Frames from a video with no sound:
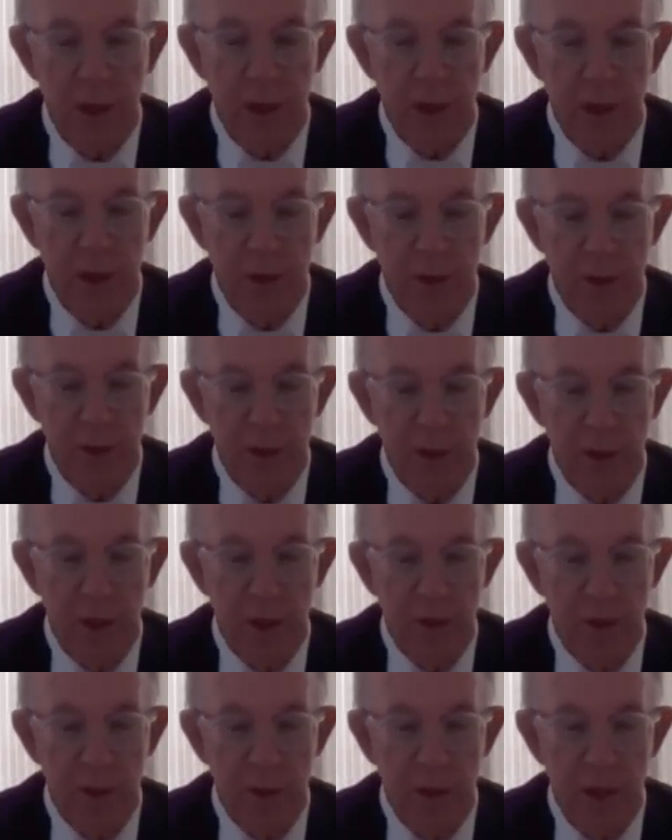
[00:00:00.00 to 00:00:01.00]
in
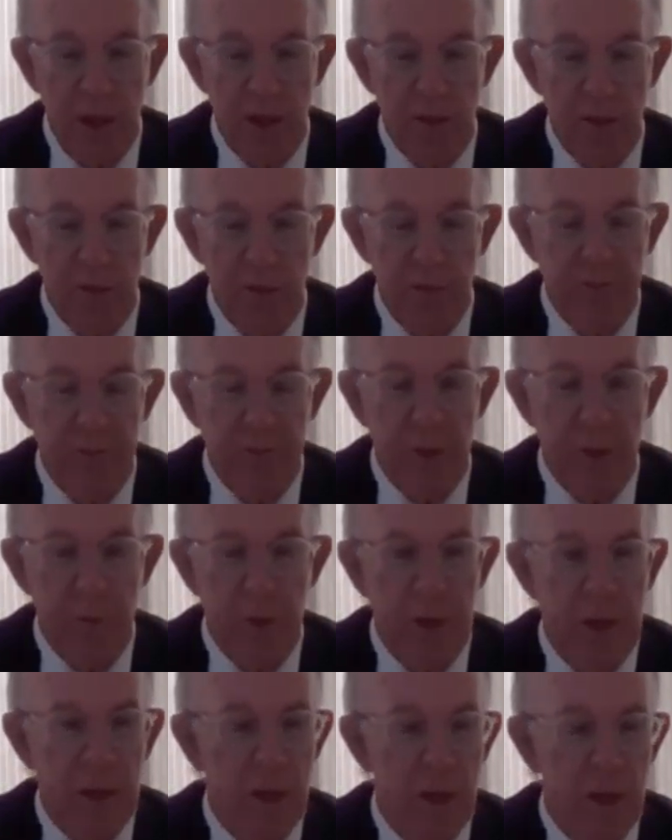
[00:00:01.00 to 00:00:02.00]

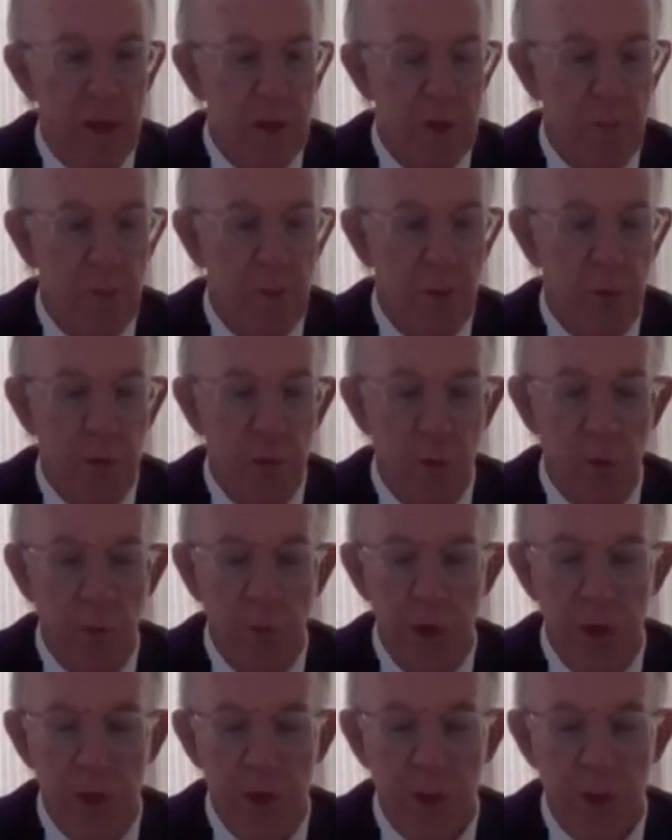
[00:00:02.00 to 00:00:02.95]
February. My lord, we